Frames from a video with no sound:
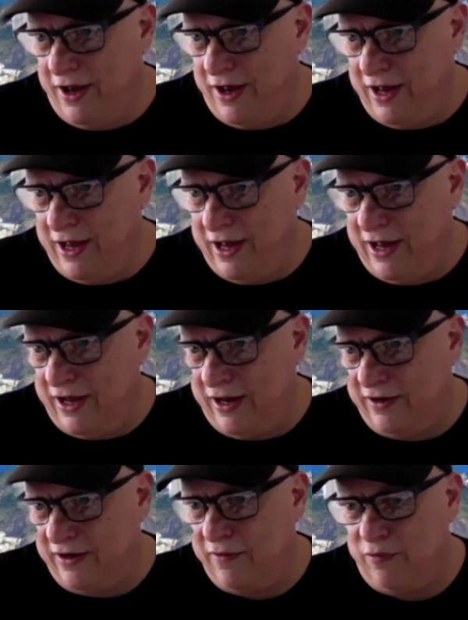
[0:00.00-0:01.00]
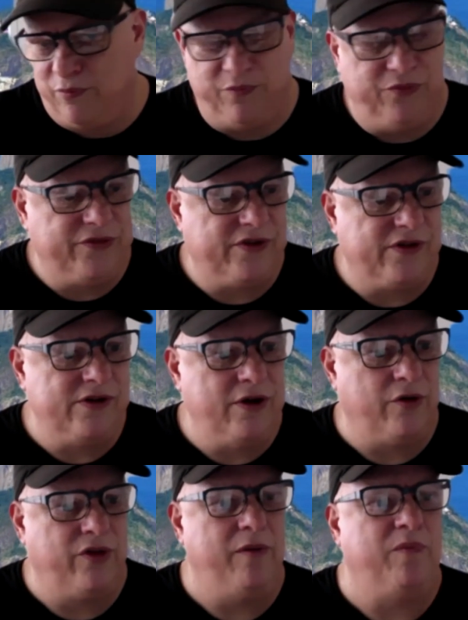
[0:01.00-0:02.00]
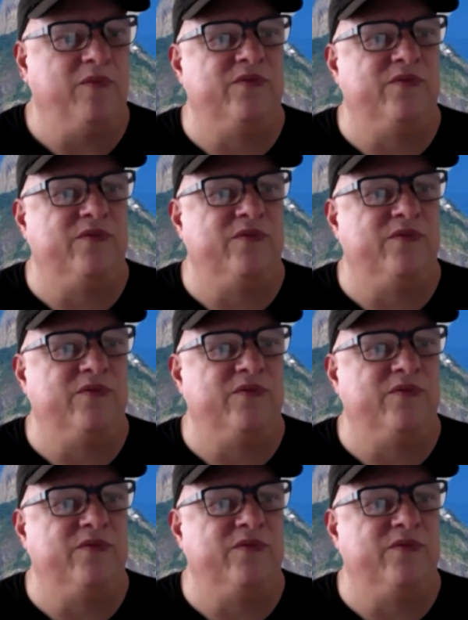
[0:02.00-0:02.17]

and they, you know, they